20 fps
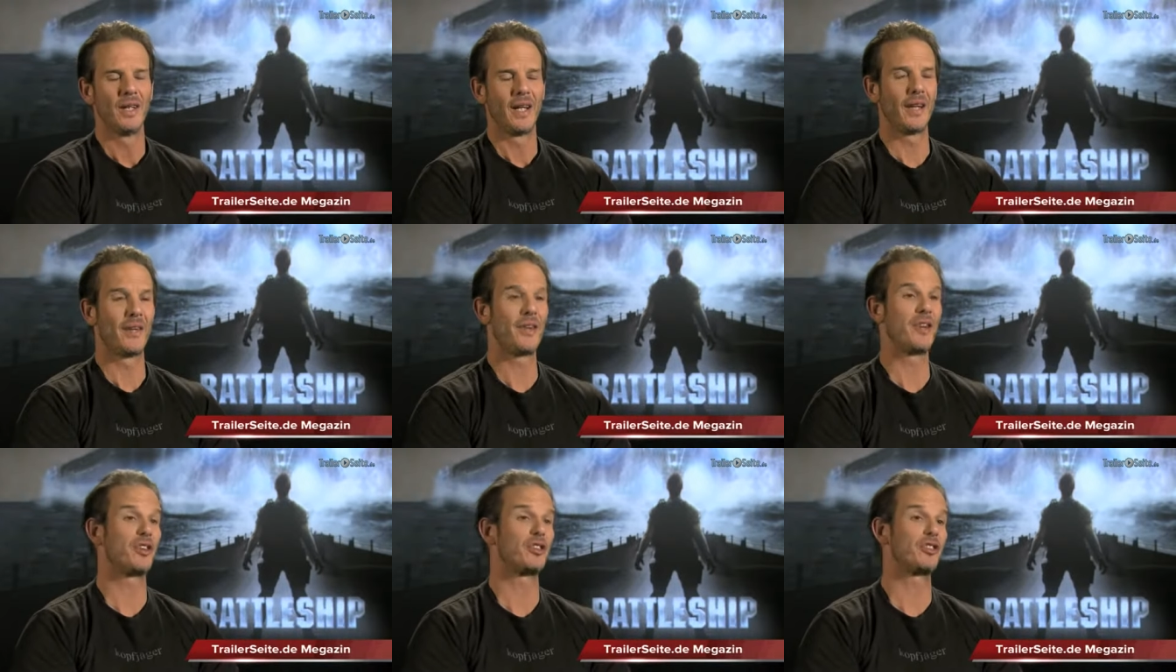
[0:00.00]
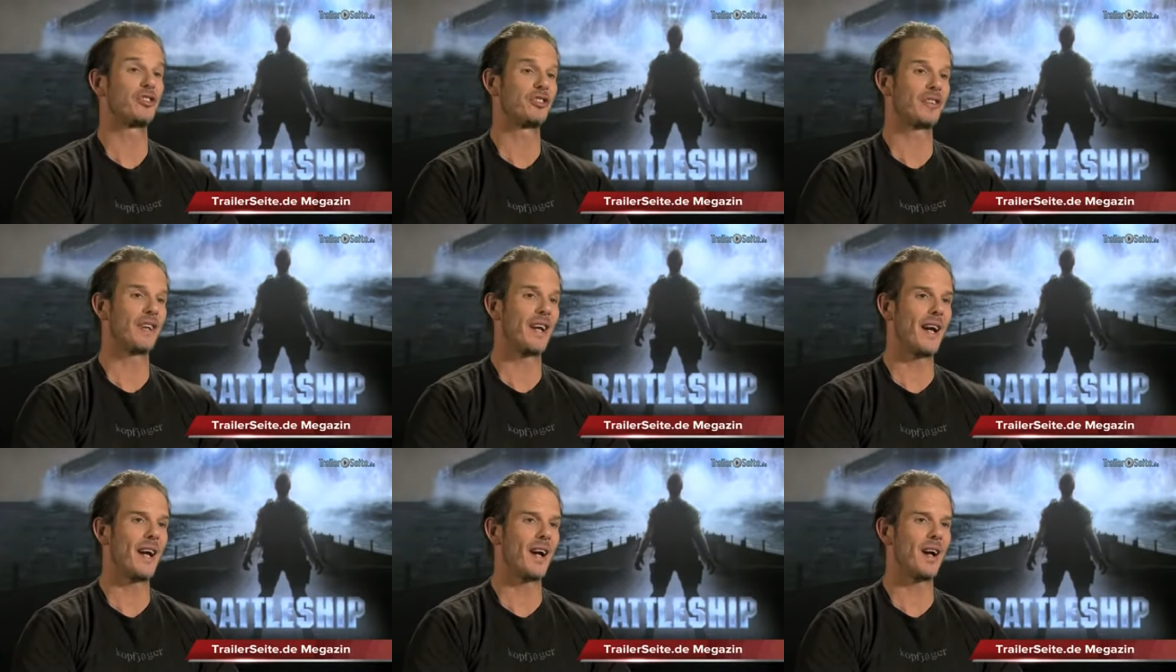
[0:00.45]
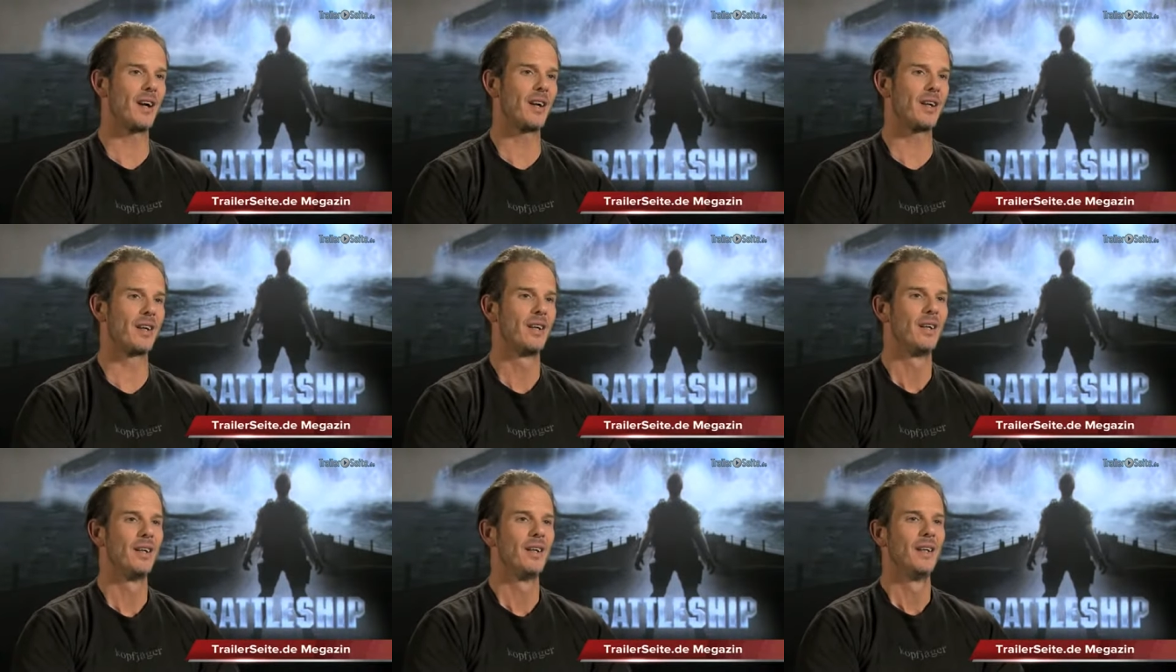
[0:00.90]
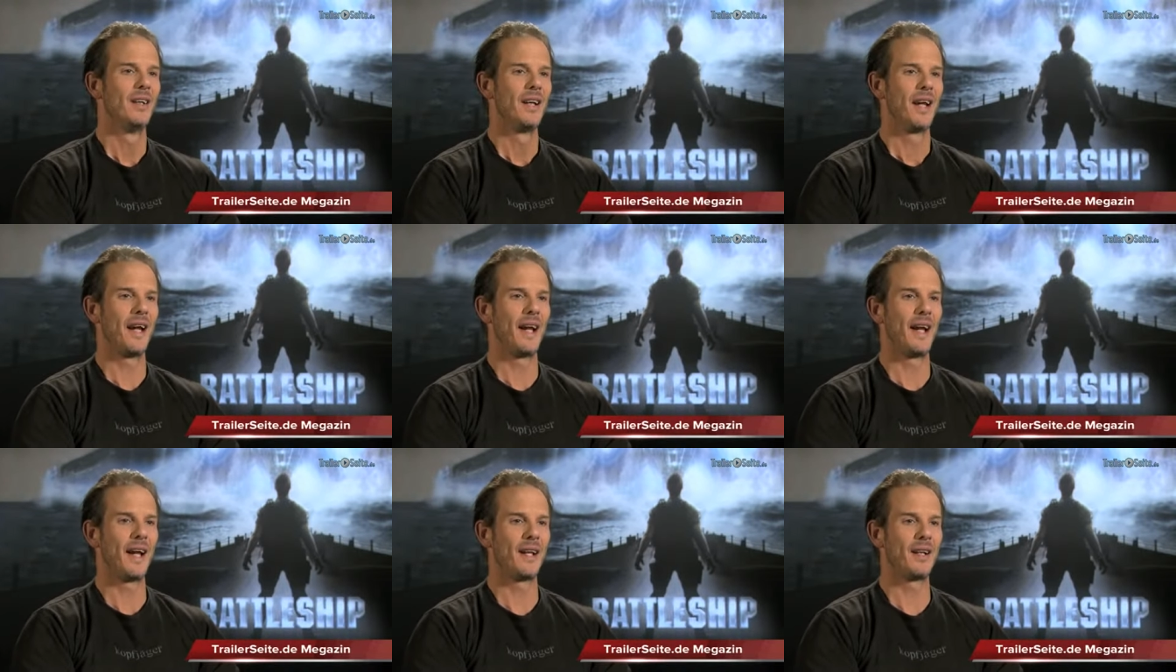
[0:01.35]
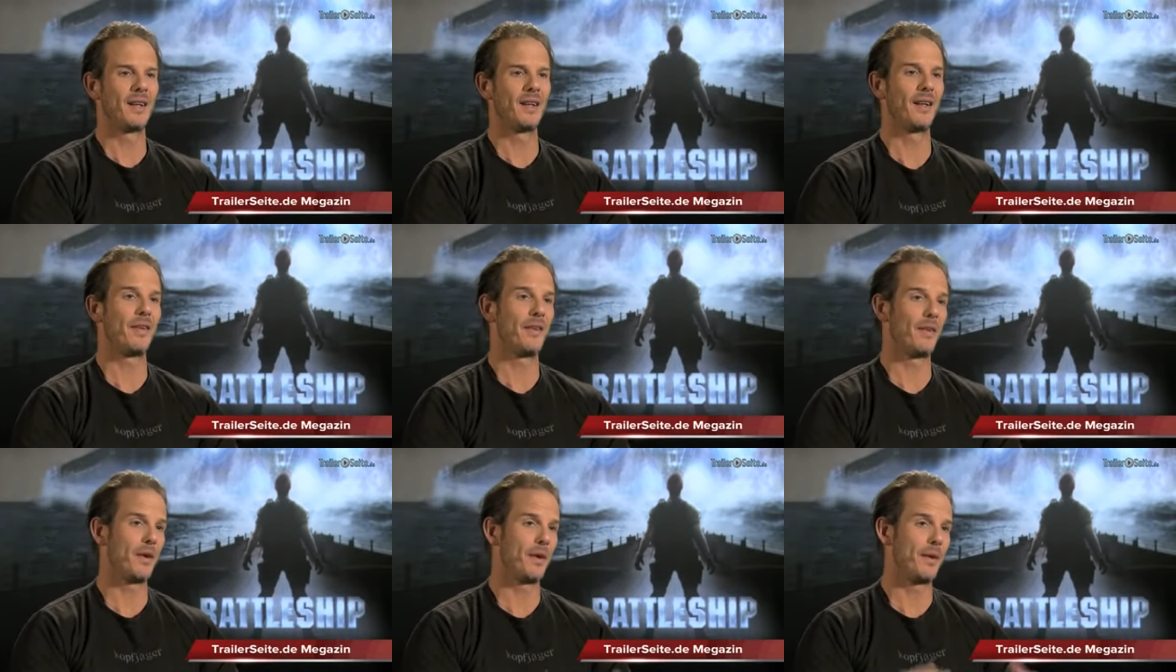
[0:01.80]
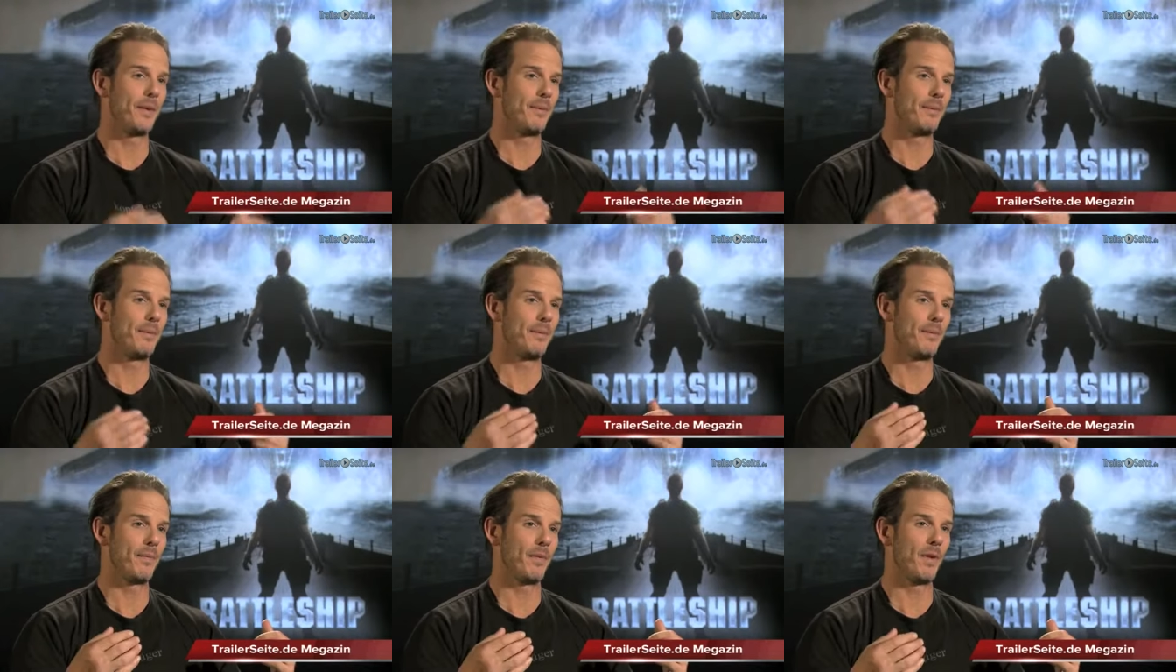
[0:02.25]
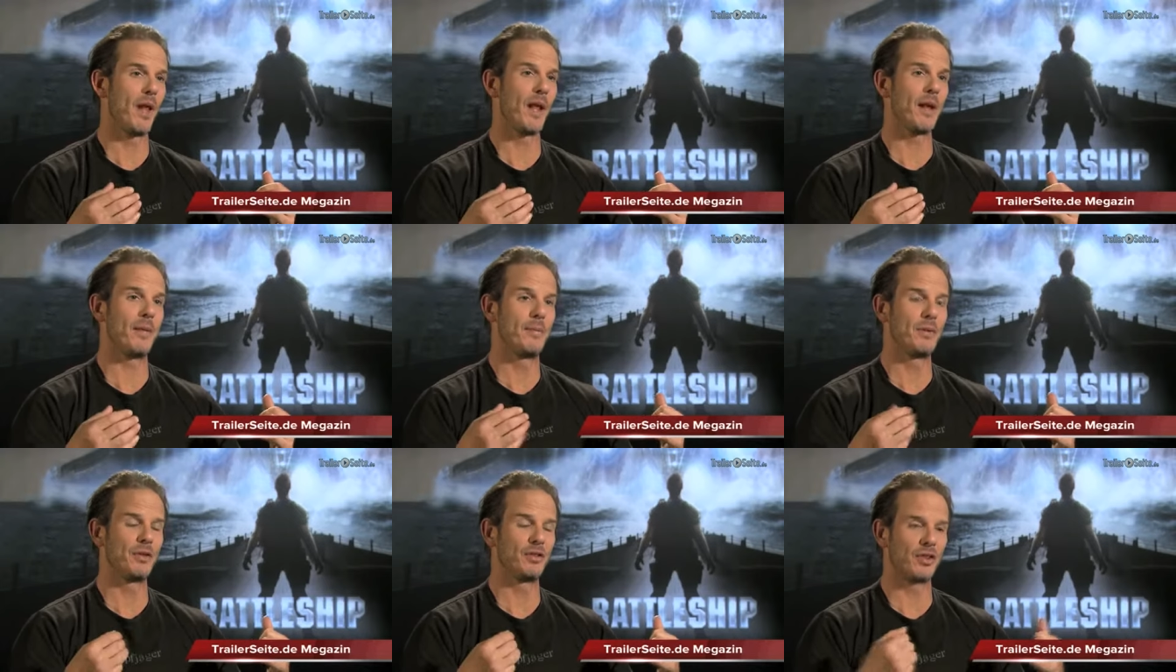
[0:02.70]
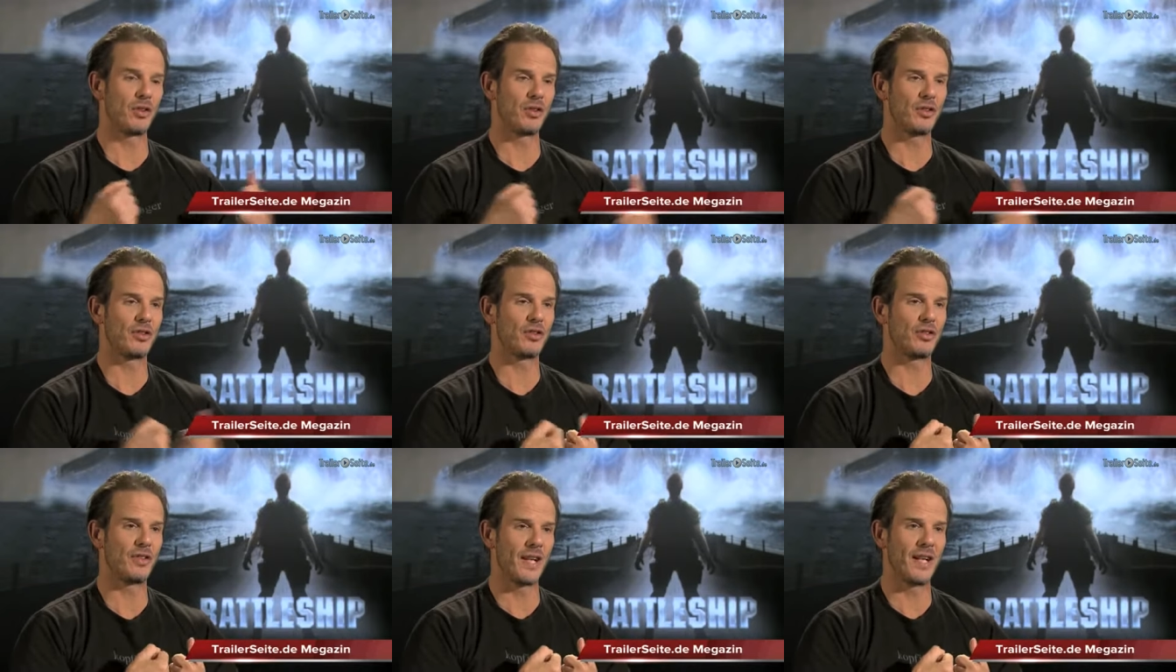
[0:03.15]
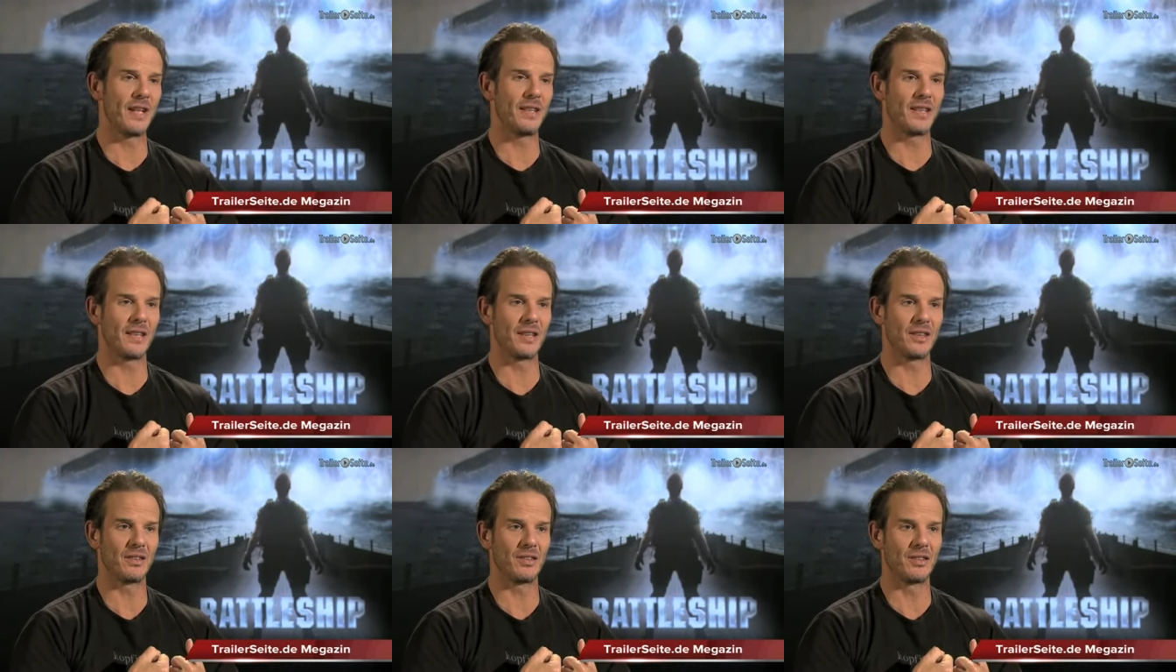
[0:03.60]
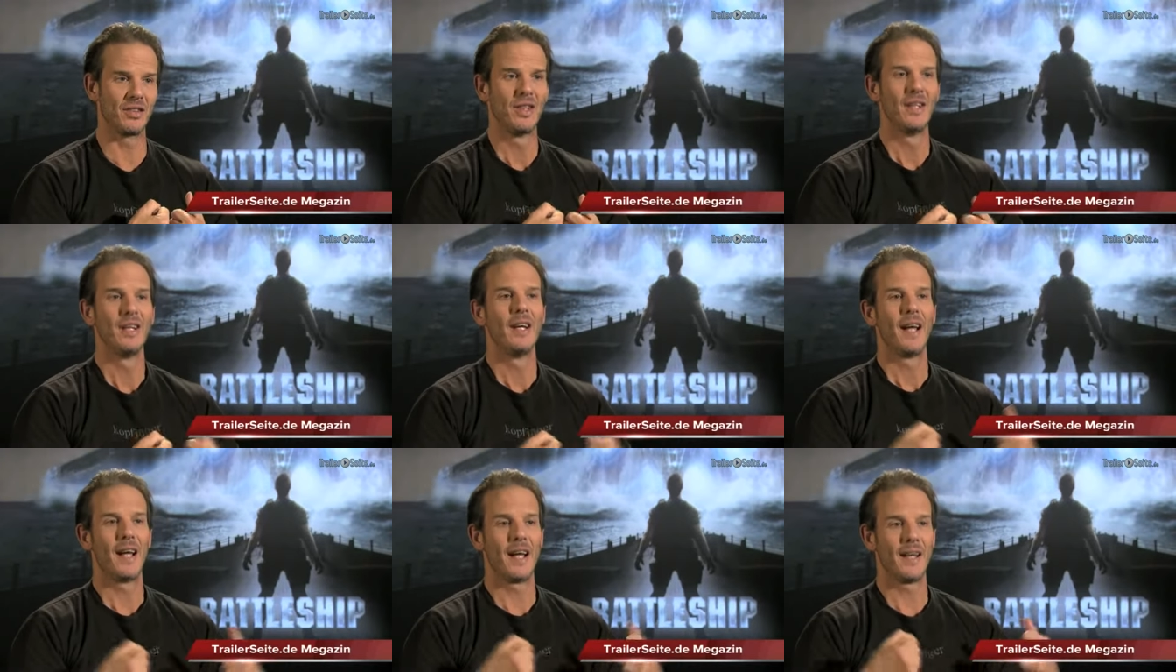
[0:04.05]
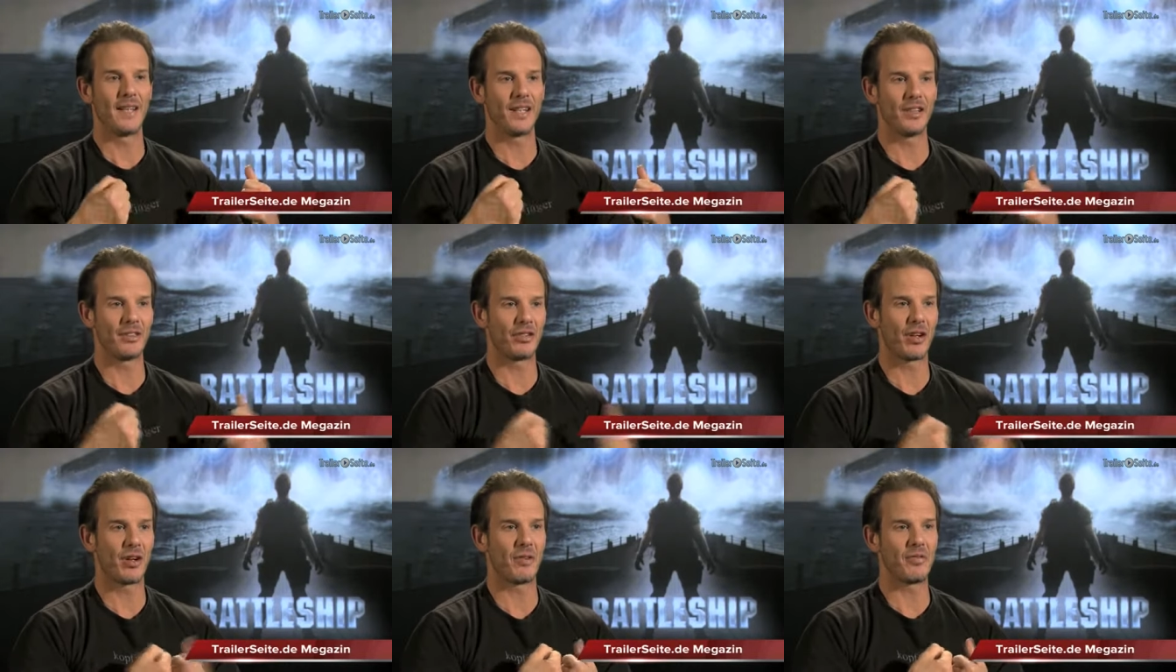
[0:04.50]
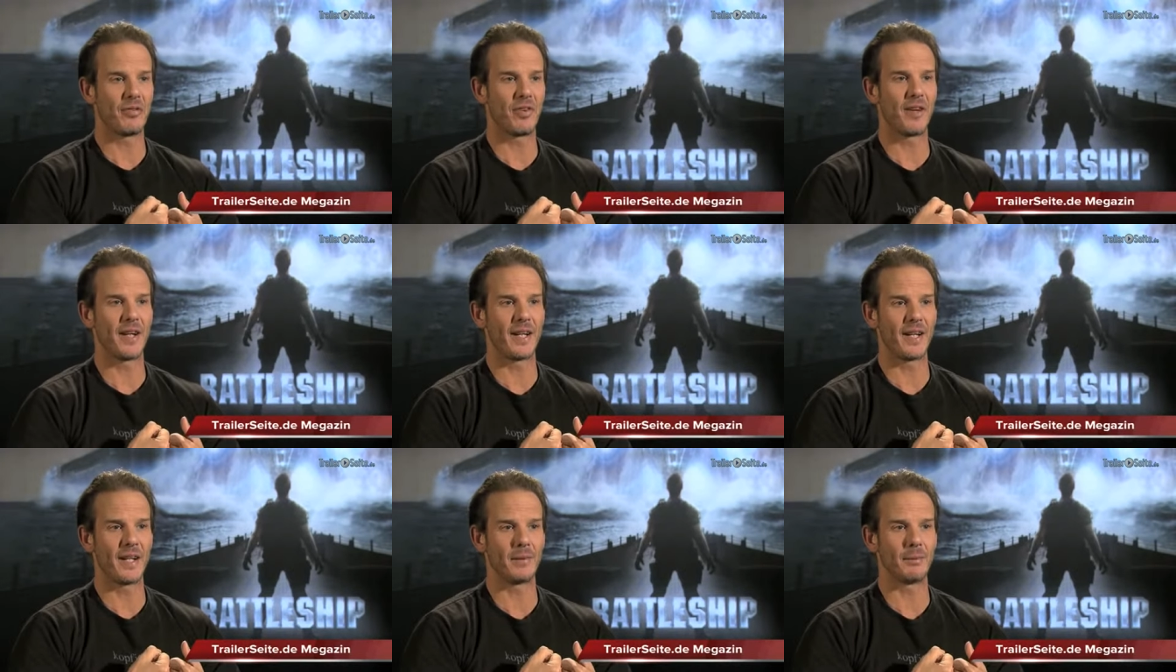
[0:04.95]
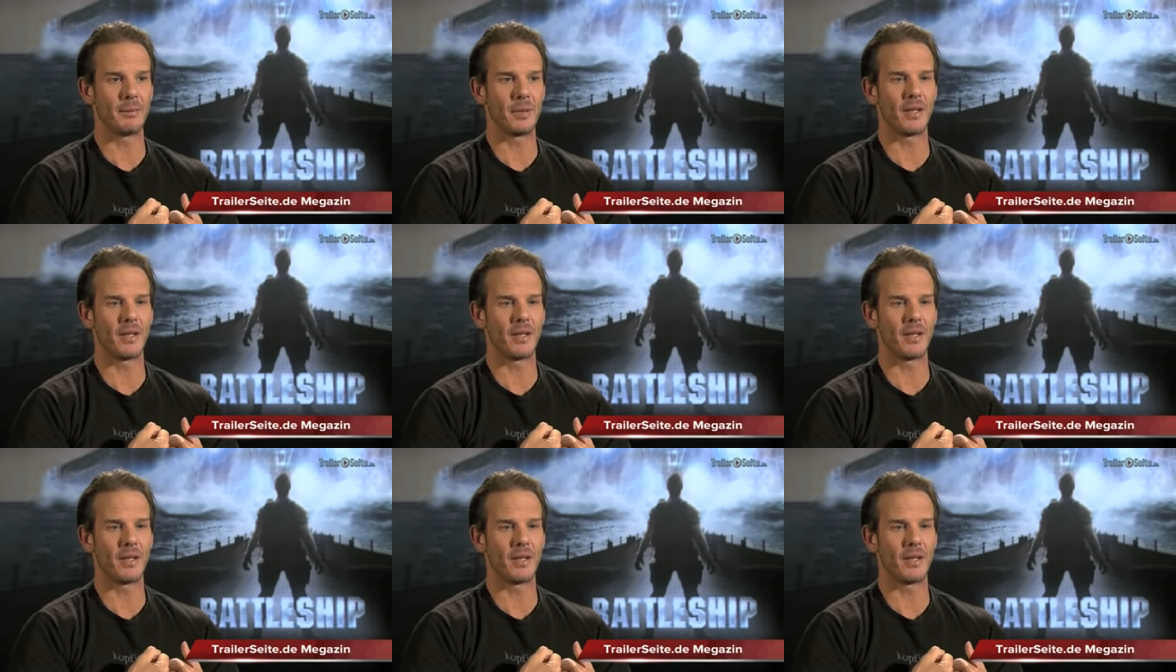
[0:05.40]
and they're scared and there are a lot of misunderstandings and they start fighting.